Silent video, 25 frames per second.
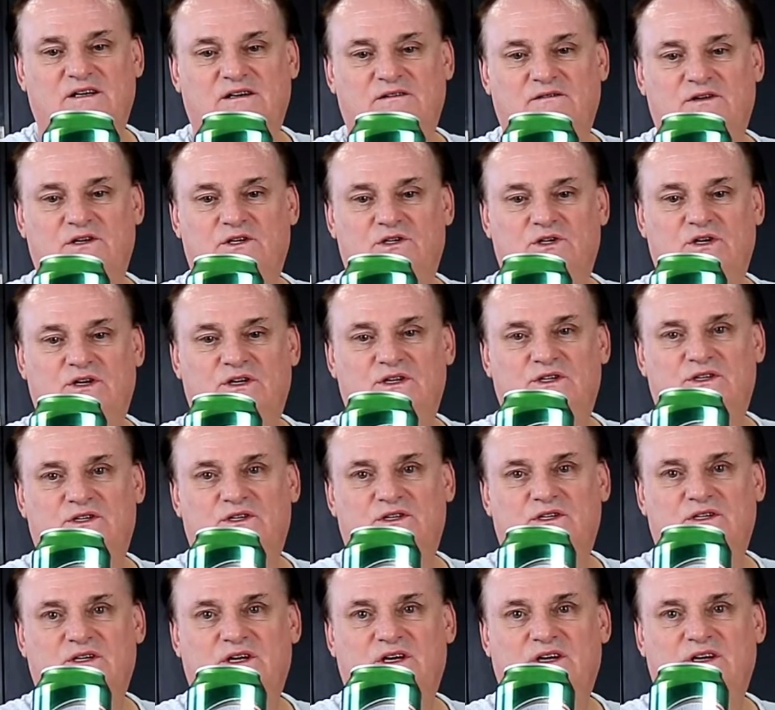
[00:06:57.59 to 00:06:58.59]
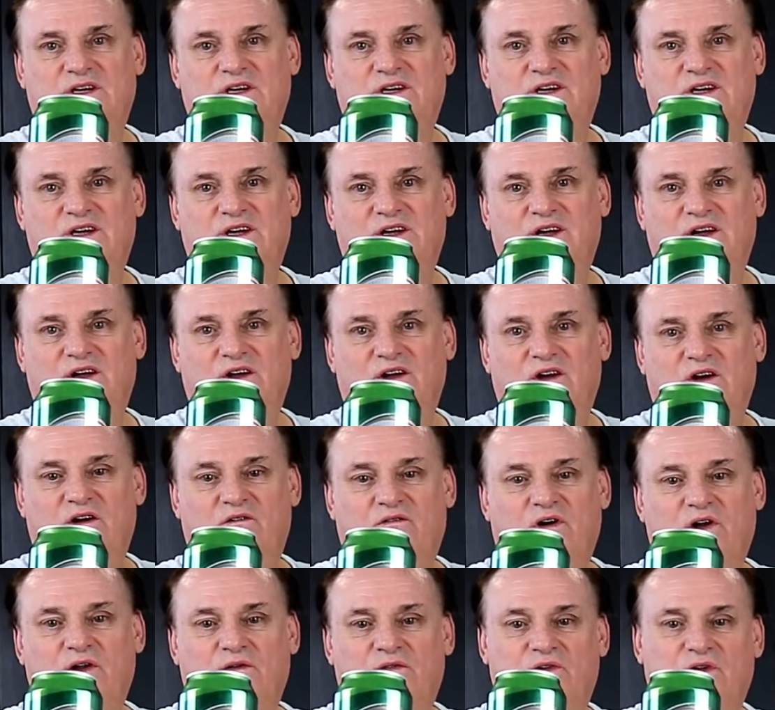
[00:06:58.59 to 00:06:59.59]
which is
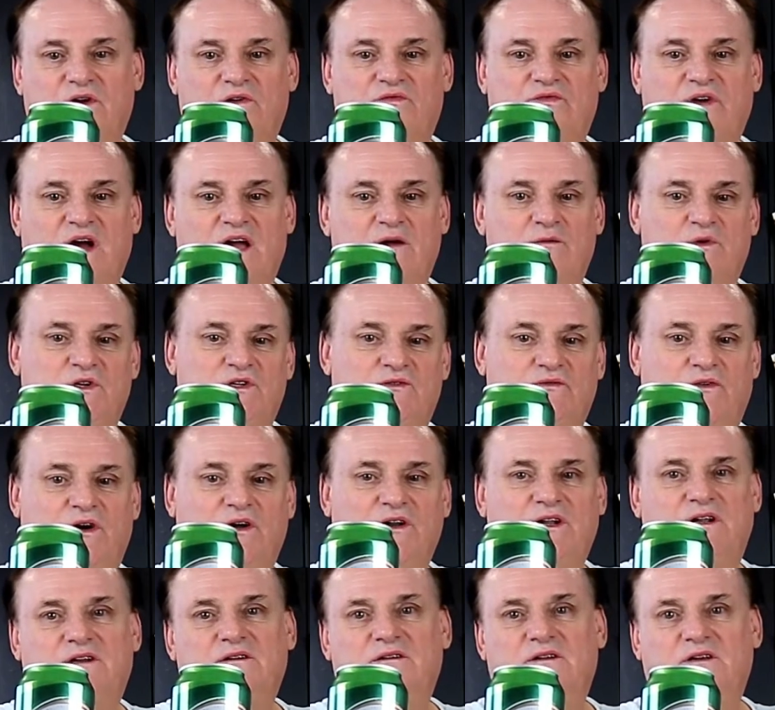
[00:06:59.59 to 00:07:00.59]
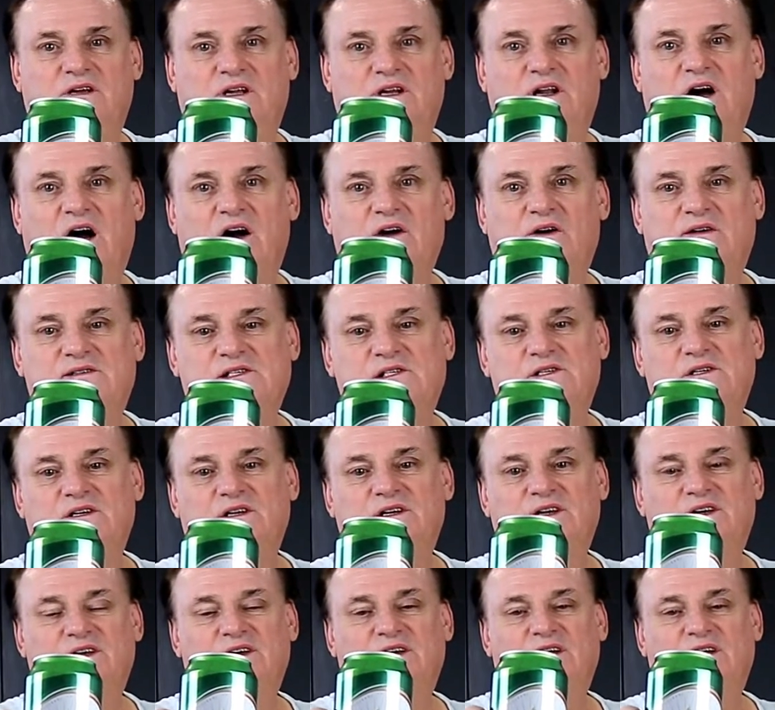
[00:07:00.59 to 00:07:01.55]
one of the famous one in Hungary.